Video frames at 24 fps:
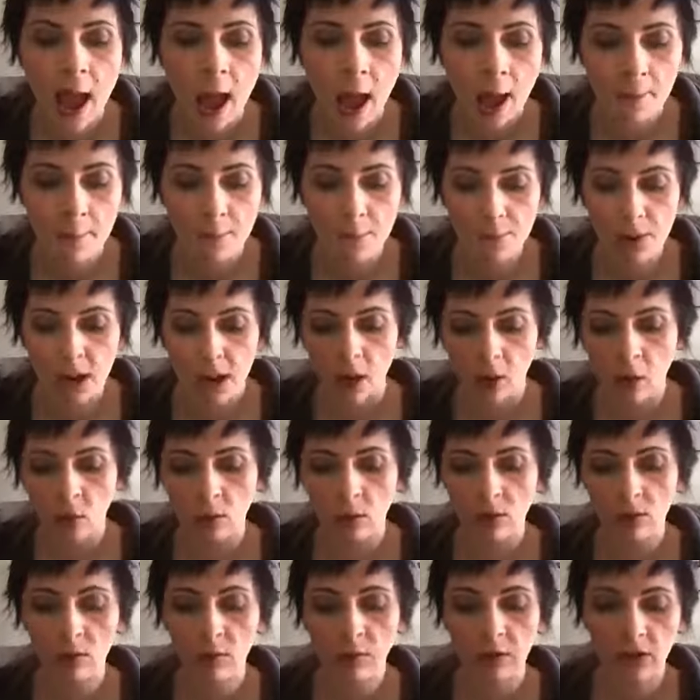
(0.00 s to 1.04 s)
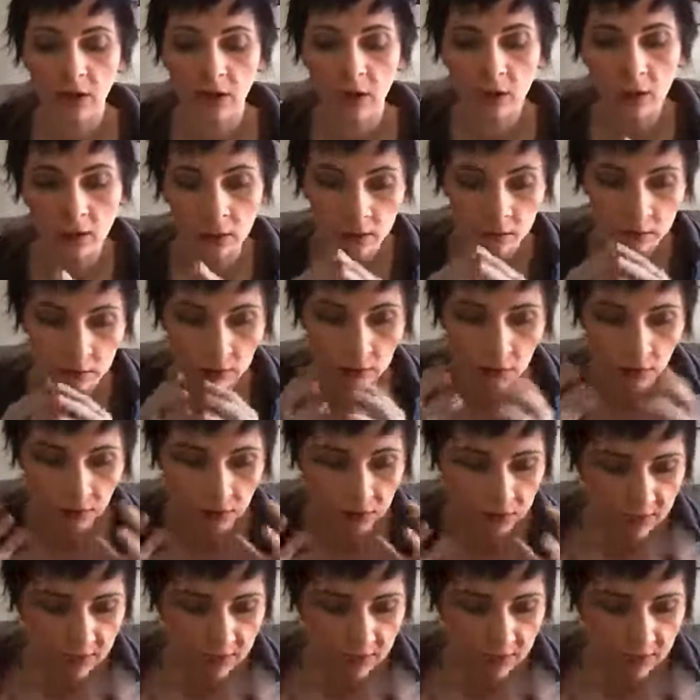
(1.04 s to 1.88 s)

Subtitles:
about their